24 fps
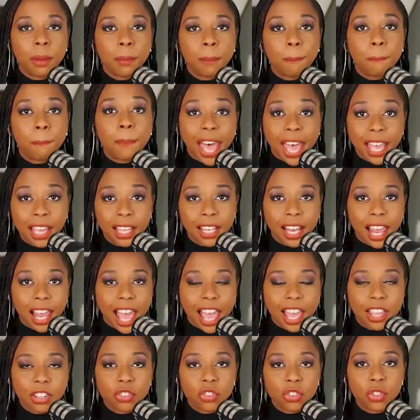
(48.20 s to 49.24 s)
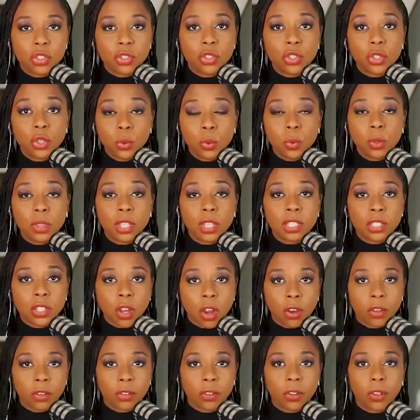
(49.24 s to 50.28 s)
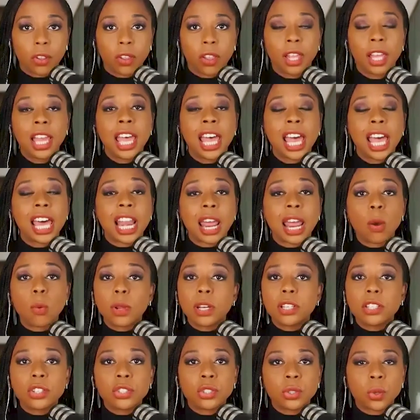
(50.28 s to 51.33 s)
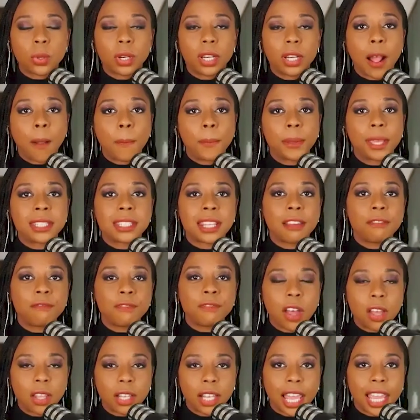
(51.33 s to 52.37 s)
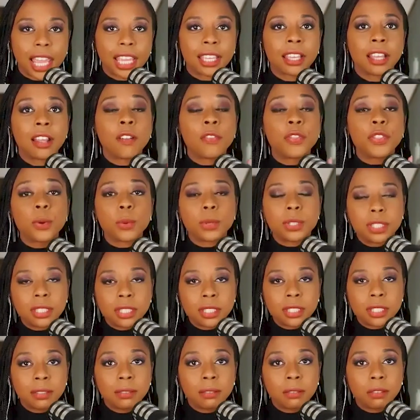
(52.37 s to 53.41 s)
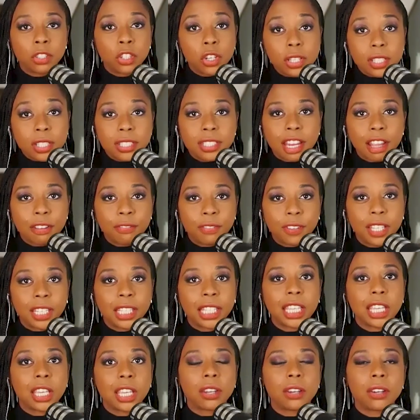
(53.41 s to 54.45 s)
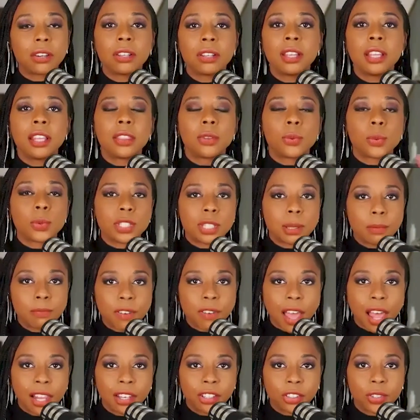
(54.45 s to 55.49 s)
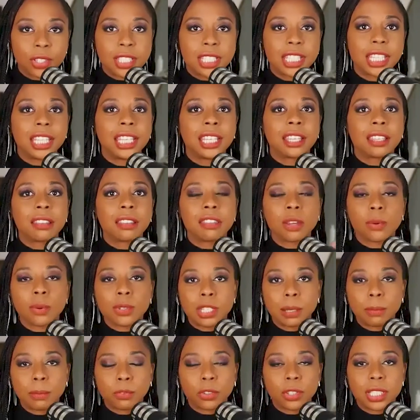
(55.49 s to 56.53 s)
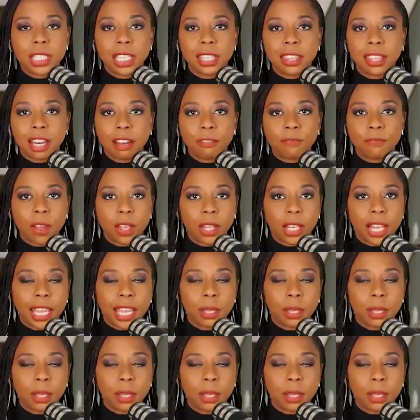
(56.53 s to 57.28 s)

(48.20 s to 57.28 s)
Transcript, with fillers: backlash to this article. And I wanted to sort it out because I felt like there was good stuff in here. There was some valid critique. There was some critique that I felt like